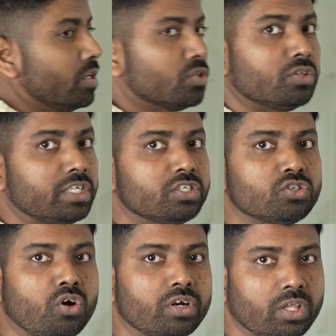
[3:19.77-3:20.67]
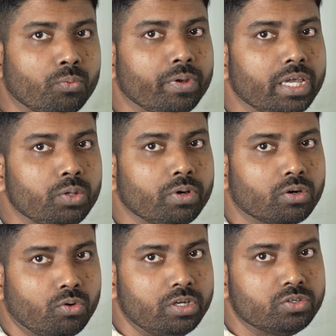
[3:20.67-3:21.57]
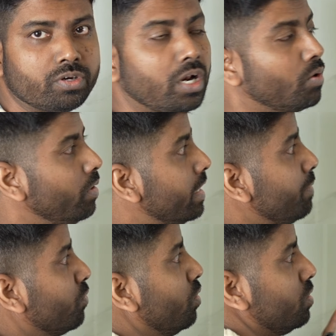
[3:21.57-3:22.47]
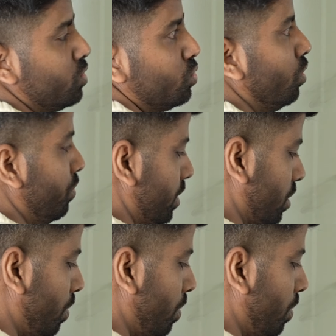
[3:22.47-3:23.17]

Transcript: so this is not the way you are going to calculate. I'm going to show you the